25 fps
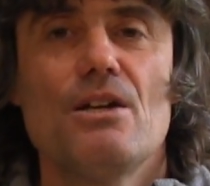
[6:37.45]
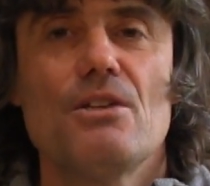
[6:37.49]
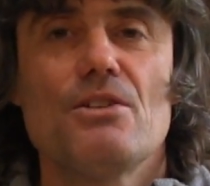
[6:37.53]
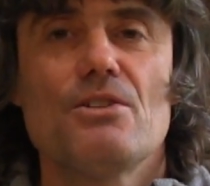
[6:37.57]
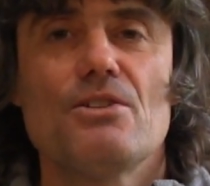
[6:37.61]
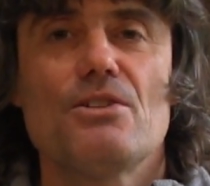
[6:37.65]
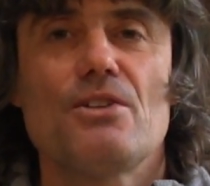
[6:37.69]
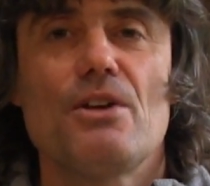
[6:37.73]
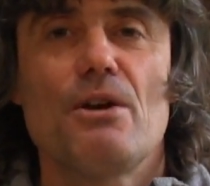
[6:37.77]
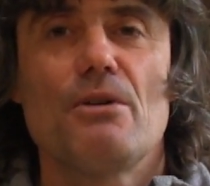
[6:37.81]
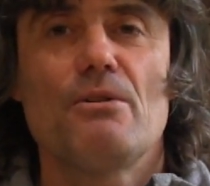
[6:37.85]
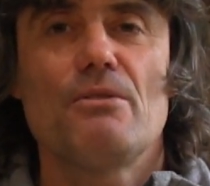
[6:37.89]

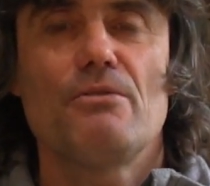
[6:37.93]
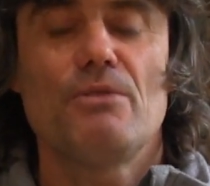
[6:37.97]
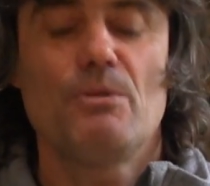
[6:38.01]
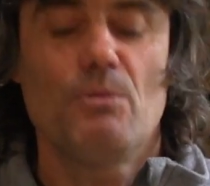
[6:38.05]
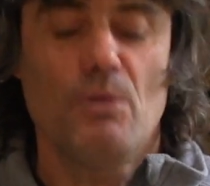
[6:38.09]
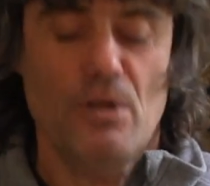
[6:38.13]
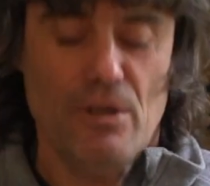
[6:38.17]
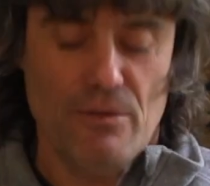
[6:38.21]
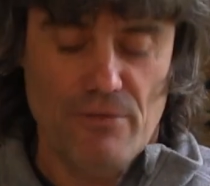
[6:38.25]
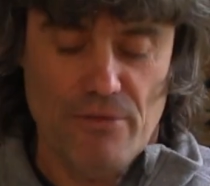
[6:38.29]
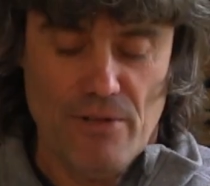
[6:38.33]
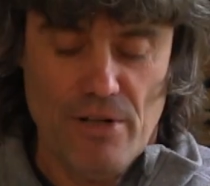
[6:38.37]
So if you
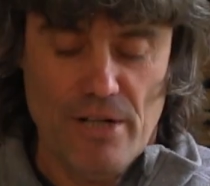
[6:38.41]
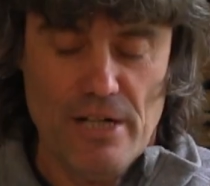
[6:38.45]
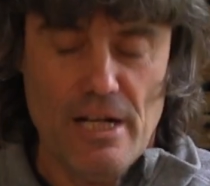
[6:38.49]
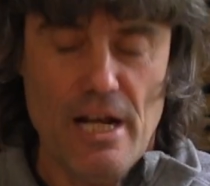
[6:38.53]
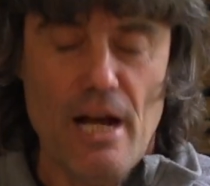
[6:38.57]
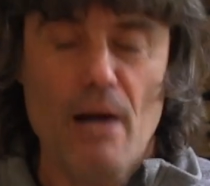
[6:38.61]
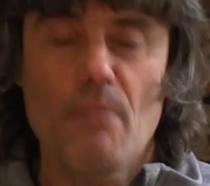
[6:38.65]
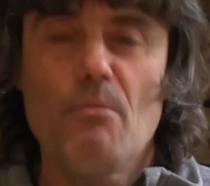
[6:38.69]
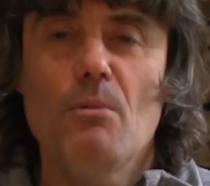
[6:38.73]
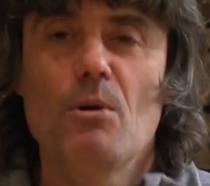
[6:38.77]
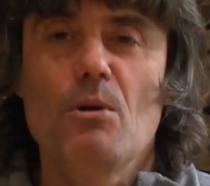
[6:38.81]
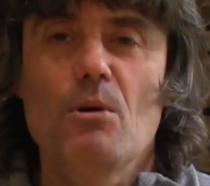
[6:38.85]
want to find
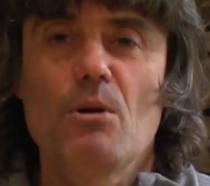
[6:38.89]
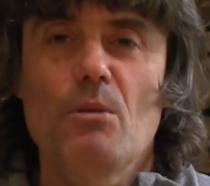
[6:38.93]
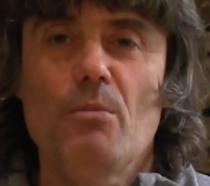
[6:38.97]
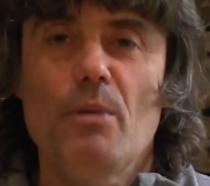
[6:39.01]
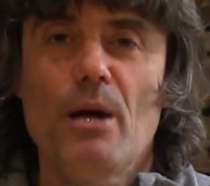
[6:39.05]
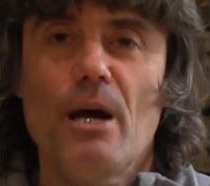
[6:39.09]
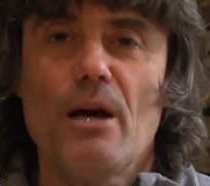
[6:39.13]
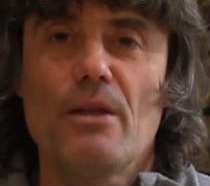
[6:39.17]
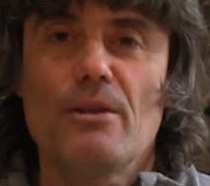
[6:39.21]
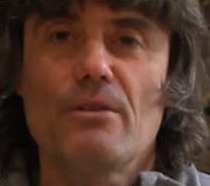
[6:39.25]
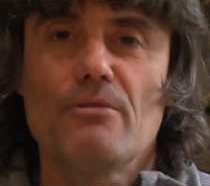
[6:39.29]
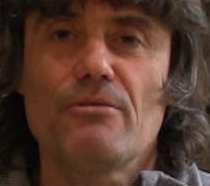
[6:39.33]
out more
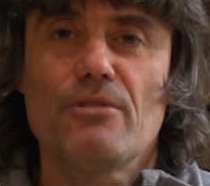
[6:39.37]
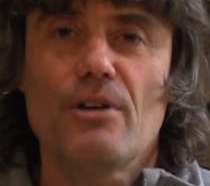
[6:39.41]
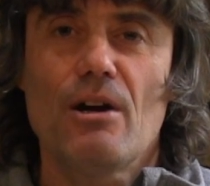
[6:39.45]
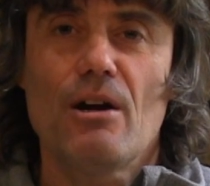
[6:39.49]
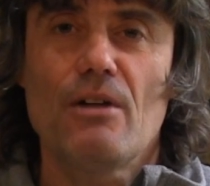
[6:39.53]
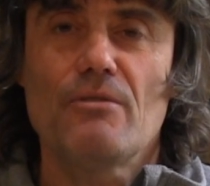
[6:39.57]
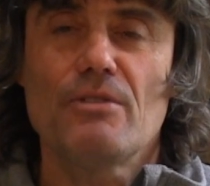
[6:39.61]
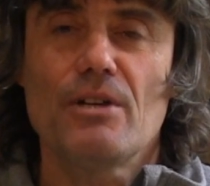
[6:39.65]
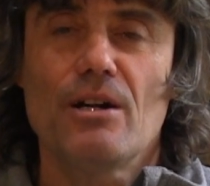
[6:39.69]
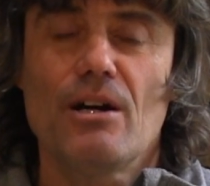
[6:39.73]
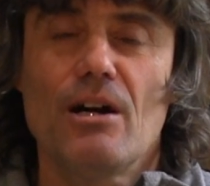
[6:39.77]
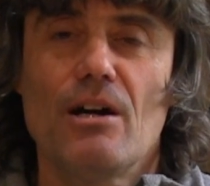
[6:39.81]
about the
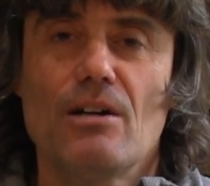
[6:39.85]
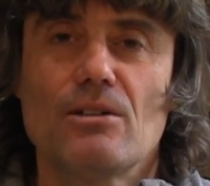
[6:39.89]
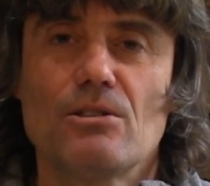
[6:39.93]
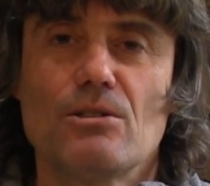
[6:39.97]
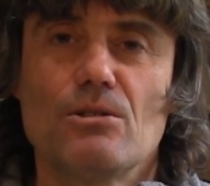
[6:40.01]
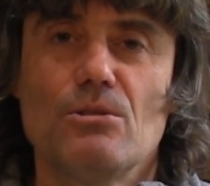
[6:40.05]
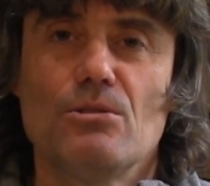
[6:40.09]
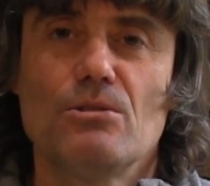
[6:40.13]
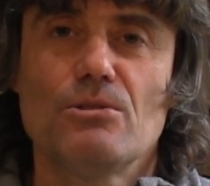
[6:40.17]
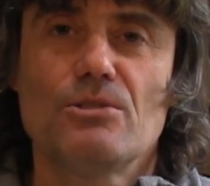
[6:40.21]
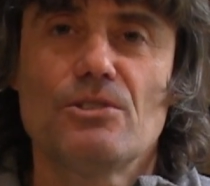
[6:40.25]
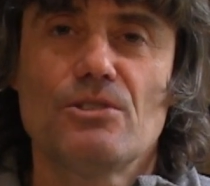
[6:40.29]
Fire of the Heart
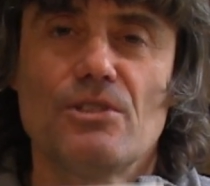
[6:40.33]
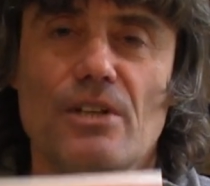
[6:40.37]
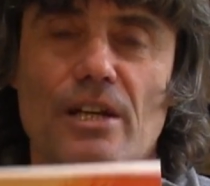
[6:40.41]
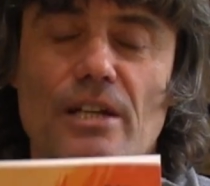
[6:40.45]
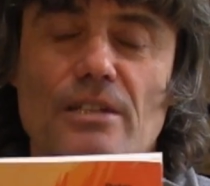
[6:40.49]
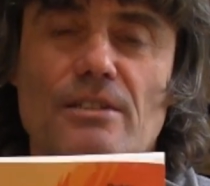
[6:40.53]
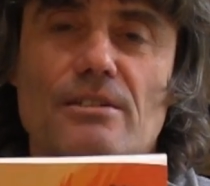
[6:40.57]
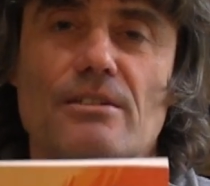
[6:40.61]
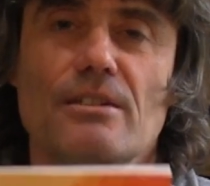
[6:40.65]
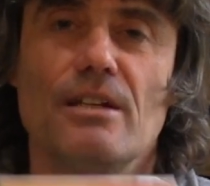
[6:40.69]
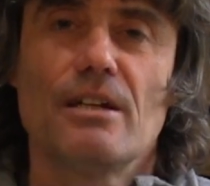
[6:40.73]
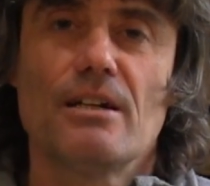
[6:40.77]
course,
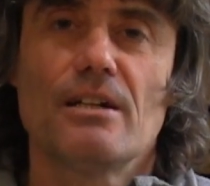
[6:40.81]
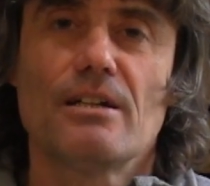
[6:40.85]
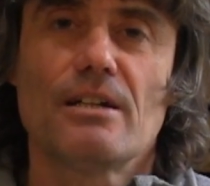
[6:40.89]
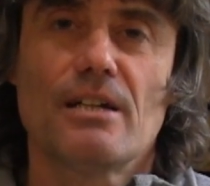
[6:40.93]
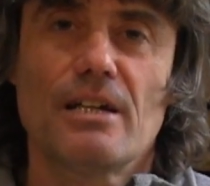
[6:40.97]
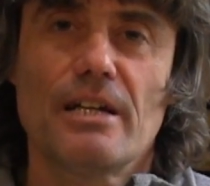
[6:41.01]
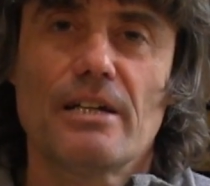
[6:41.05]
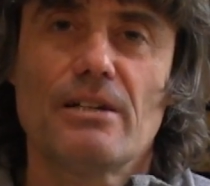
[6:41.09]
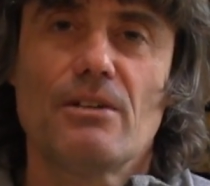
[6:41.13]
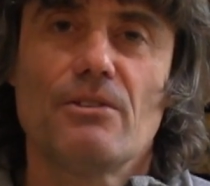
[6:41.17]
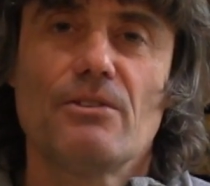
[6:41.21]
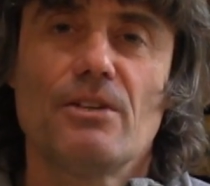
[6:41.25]
then
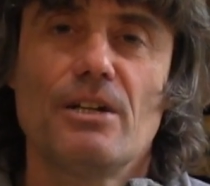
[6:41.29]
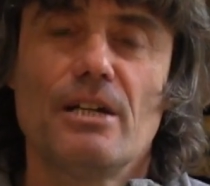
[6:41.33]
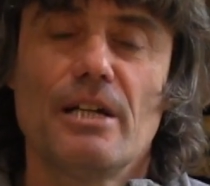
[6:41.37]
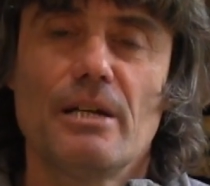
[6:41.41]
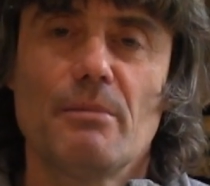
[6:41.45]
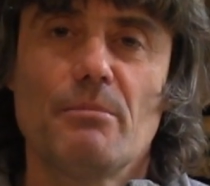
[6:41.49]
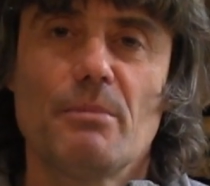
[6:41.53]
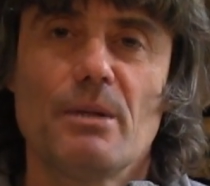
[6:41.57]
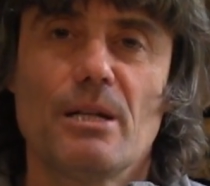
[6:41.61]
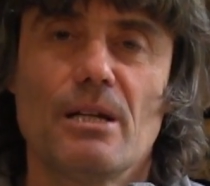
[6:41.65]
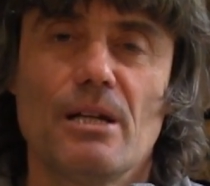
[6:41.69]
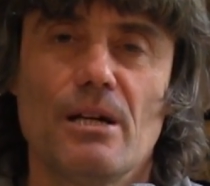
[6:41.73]
click on the
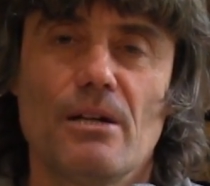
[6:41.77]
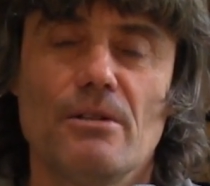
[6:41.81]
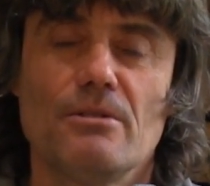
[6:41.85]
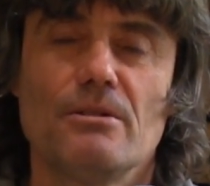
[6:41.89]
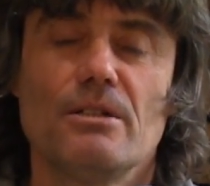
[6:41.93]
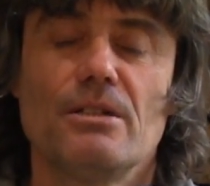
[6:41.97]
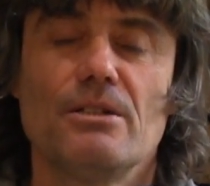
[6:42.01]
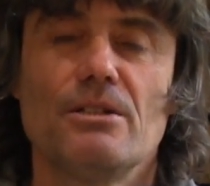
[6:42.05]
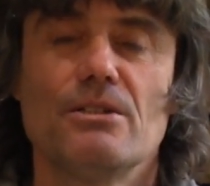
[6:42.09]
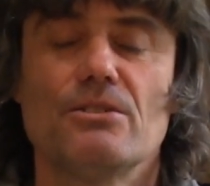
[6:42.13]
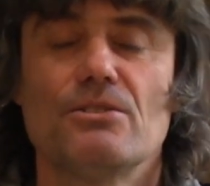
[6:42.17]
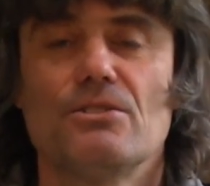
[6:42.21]
link
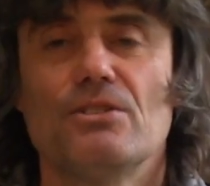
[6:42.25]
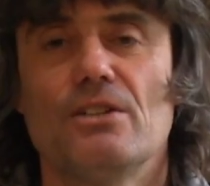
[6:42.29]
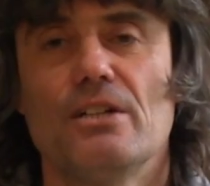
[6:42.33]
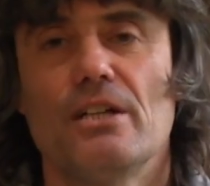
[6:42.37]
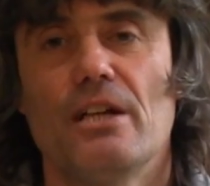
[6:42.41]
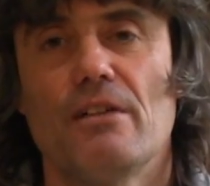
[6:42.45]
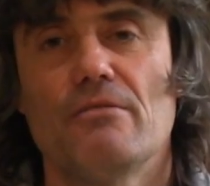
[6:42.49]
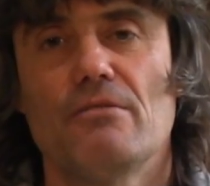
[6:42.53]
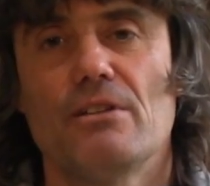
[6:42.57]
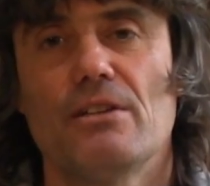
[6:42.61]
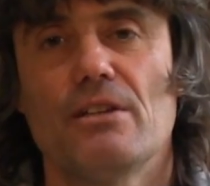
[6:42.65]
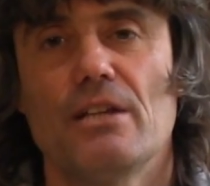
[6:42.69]
below and you'll
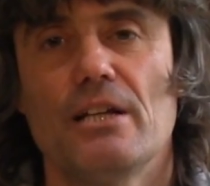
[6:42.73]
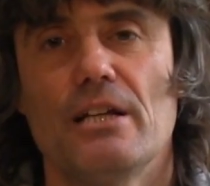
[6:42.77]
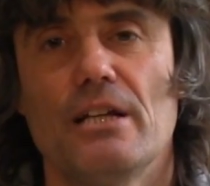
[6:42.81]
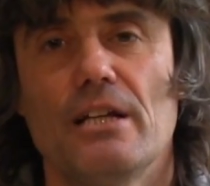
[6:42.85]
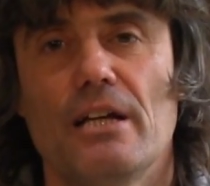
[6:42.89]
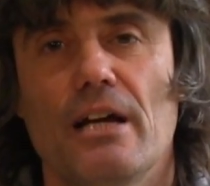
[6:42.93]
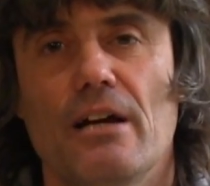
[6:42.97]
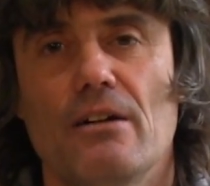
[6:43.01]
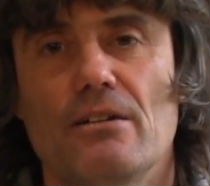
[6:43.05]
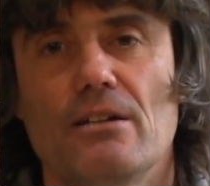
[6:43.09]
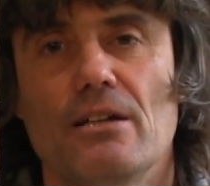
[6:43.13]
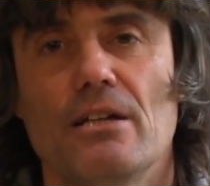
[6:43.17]
see
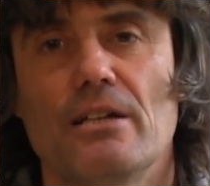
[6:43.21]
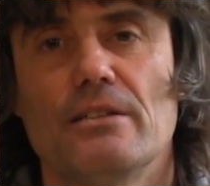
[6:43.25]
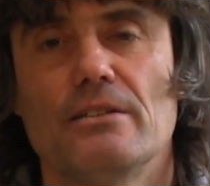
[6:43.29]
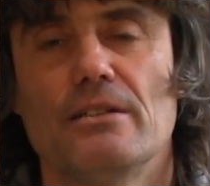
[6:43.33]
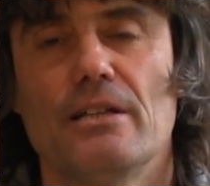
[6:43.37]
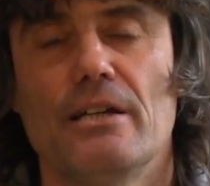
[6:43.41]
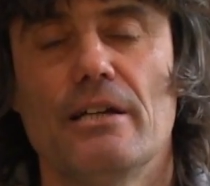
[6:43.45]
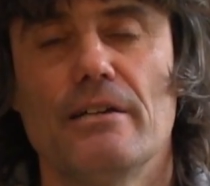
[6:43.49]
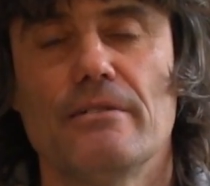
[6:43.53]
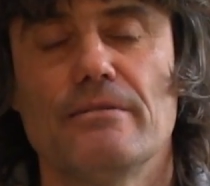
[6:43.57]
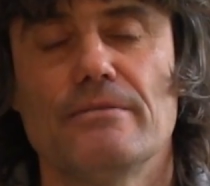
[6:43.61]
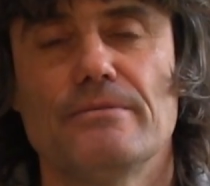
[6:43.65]
everything
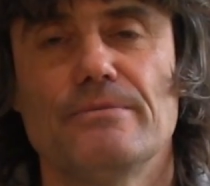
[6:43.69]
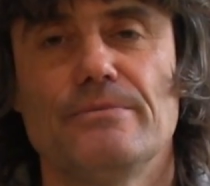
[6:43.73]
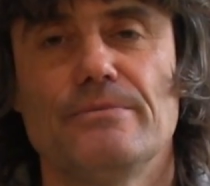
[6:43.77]
outlined there.